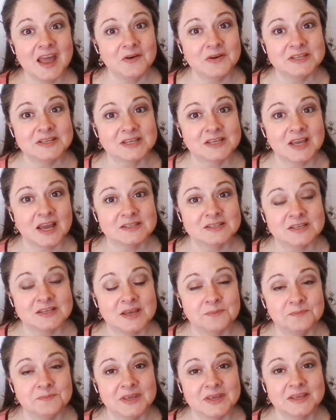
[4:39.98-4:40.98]
The same
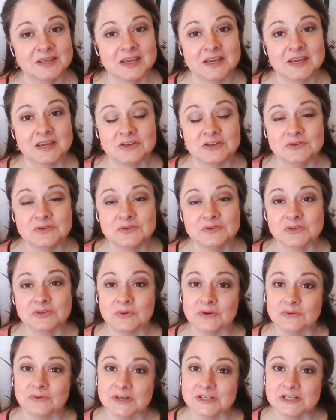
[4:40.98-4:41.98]
soil that he
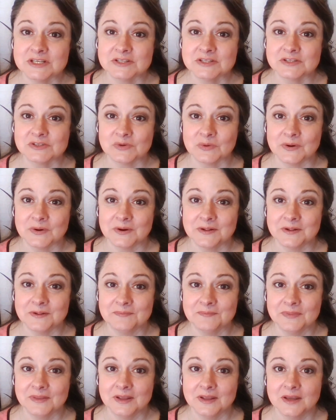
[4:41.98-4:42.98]
plants a lot of
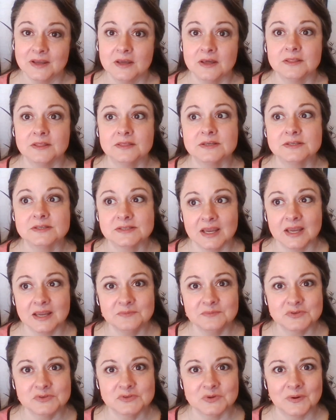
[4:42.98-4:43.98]
seeds in. At
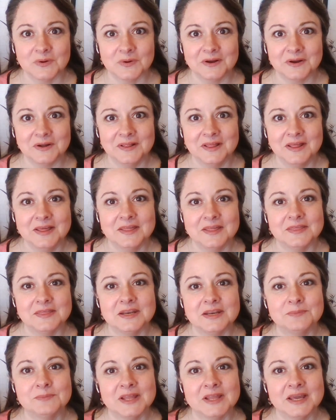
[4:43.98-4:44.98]
every stage
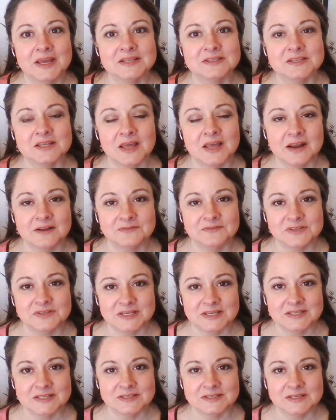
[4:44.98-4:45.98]
in this
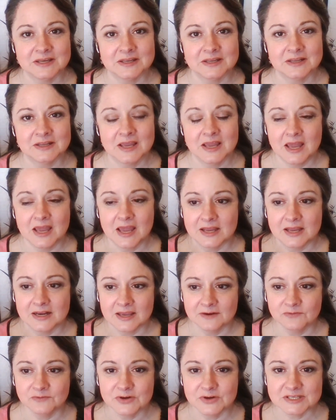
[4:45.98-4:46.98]

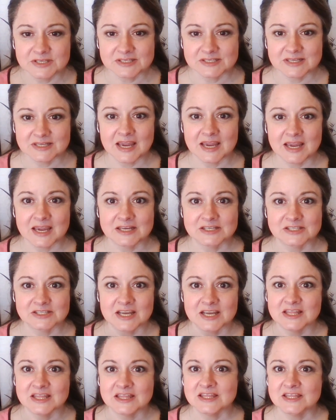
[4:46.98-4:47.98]
creative
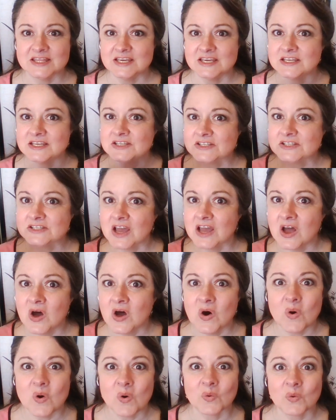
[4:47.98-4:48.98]
process, the farmer
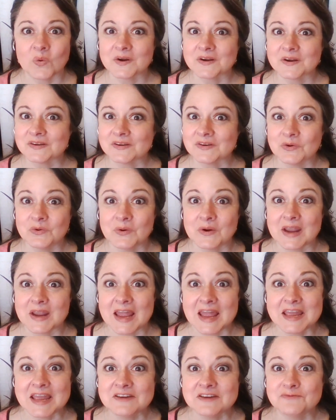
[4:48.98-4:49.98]
first
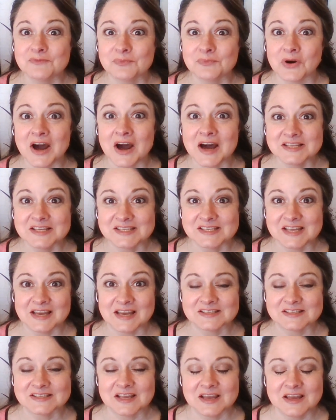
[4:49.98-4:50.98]
gives,
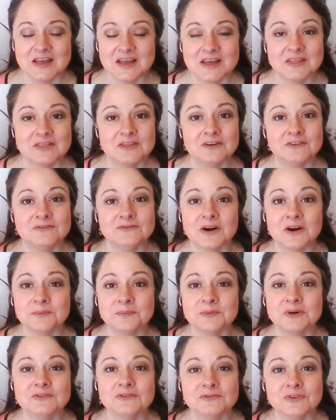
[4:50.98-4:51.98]
and then he
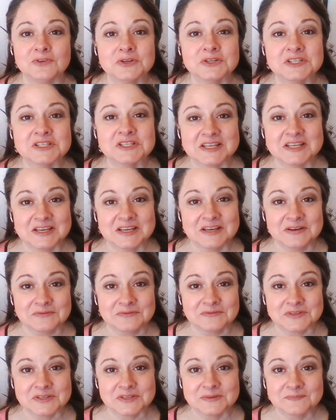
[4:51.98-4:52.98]
reaps the harvest.